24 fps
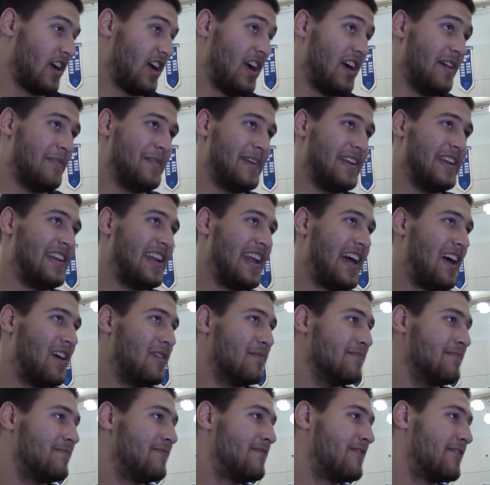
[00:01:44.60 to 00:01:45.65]
I mean, now
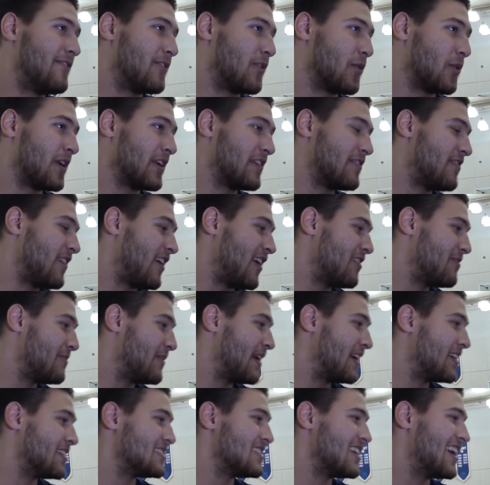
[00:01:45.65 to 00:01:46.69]
I'm 45
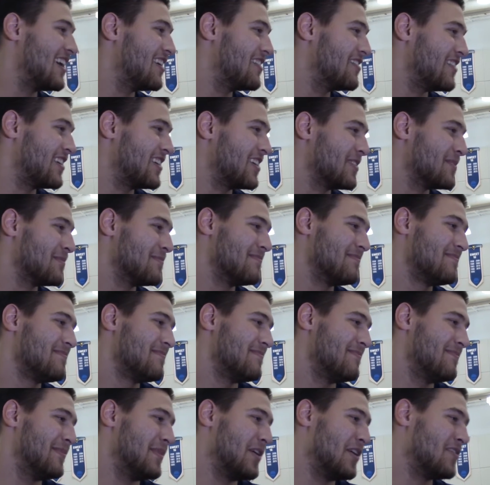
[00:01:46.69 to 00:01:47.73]
pounds heavier,
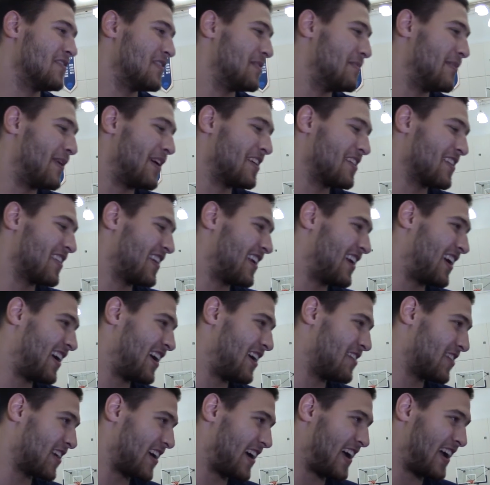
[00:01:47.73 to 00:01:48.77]
moving better than
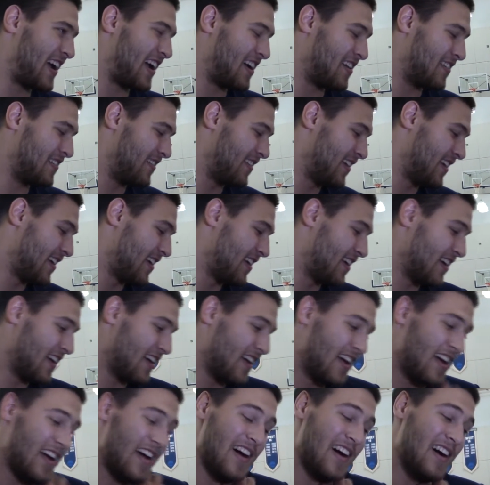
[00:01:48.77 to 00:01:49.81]
I ever
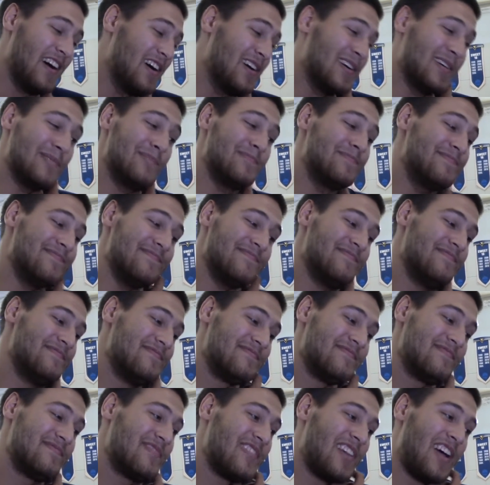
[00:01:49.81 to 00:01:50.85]
have.
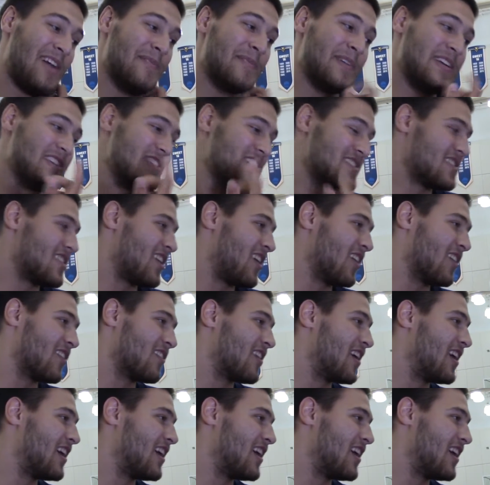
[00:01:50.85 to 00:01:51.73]
I mean, just all